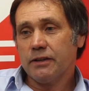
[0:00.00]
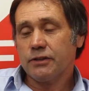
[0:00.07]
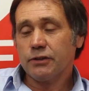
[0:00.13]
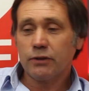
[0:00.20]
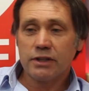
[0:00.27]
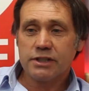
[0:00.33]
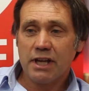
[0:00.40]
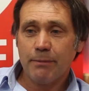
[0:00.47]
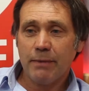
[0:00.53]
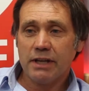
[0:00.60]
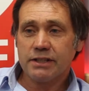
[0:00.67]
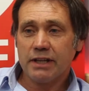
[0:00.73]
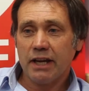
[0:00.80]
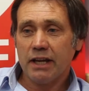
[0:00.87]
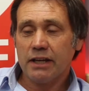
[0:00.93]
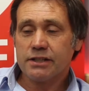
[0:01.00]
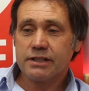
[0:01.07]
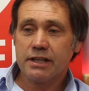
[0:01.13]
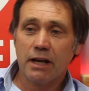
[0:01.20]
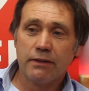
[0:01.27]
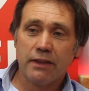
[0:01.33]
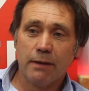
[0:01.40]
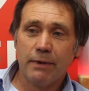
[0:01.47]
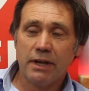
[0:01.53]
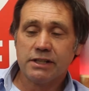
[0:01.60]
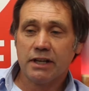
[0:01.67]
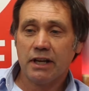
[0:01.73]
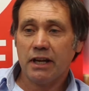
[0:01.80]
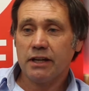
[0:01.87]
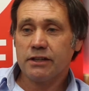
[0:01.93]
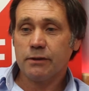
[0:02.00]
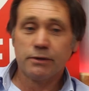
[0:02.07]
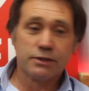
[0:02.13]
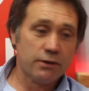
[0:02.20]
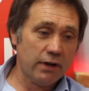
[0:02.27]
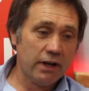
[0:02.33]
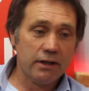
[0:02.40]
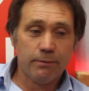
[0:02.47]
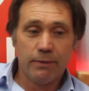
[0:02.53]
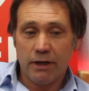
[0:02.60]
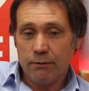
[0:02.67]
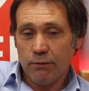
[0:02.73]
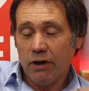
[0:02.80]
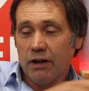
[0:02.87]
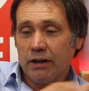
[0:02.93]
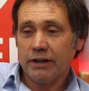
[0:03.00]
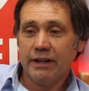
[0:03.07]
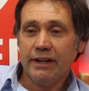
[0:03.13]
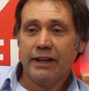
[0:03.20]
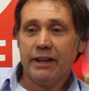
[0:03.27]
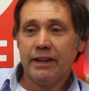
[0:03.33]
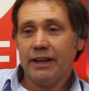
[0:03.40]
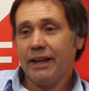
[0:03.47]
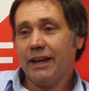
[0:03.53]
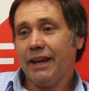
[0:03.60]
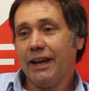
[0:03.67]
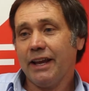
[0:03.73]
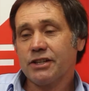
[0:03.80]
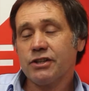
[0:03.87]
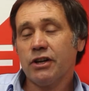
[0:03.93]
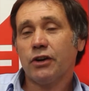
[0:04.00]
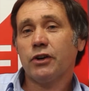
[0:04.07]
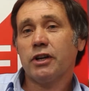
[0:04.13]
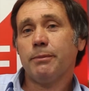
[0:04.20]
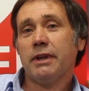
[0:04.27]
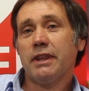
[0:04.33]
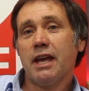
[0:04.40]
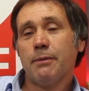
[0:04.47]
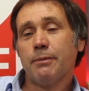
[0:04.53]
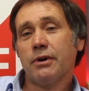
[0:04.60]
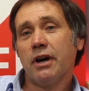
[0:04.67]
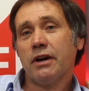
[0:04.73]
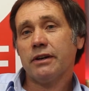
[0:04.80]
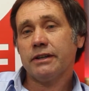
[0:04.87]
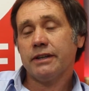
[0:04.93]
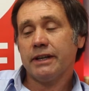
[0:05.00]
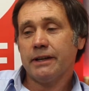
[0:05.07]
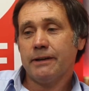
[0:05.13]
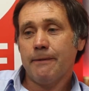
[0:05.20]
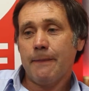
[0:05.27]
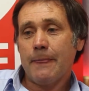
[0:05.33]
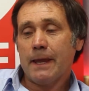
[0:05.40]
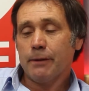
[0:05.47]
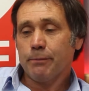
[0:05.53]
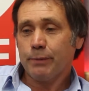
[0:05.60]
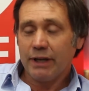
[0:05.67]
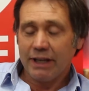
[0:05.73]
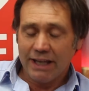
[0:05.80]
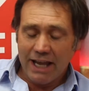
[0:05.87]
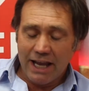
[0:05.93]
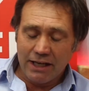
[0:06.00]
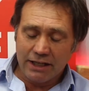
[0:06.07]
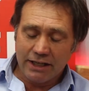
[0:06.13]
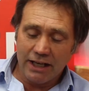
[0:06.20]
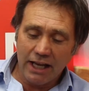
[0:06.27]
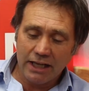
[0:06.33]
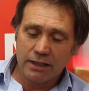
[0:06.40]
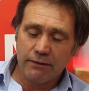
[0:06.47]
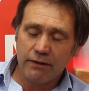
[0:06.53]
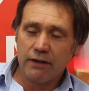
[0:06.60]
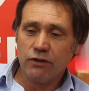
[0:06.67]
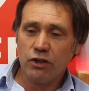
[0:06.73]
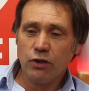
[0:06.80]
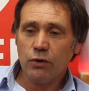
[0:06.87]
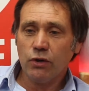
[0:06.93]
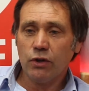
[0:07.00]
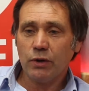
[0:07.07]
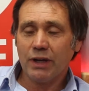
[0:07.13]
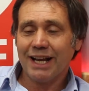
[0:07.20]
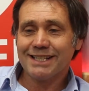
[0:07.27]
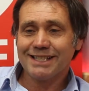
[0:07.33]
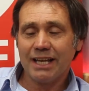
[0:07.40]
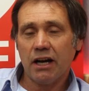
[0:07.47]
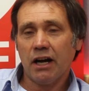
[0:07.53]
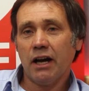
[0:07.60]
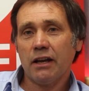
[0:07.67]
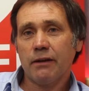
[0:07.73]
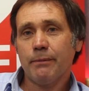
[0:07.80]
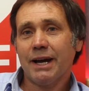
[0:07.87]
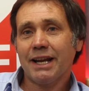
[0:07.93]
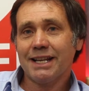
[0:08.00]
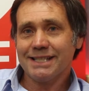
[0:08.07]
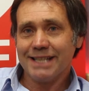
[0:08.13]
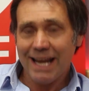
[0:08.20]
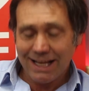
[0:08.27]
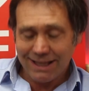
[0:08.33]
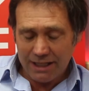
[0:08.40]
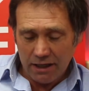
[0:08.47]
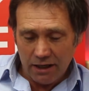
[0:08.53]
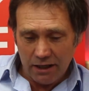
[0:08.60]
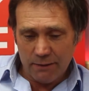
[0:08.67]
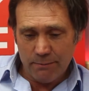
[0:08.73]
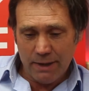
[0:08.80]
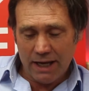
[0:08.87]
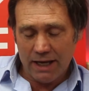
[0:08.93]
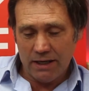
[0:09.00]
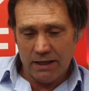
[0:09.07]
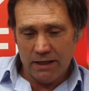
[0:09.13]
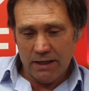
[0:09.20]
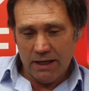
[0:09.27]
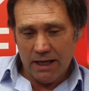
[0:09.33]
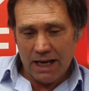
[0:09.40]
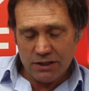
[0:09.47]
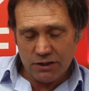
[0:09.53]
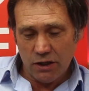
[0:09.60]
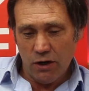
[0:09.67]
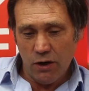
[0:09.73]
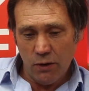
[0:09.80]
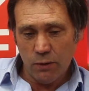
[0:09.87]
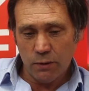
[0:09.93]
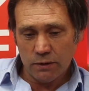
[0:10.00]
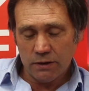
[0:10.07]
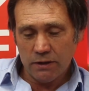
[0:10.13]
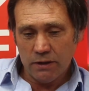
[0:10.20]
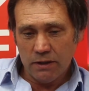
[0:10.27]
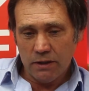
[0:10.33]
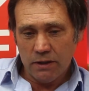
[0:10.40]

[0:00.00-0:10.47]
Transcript: Douglas MHKs, South MHKs, who are surrounded by rock, it's not going to be their priority. But again, collectively, if you look as the Isle of Man and take the Isle of Man as a whole,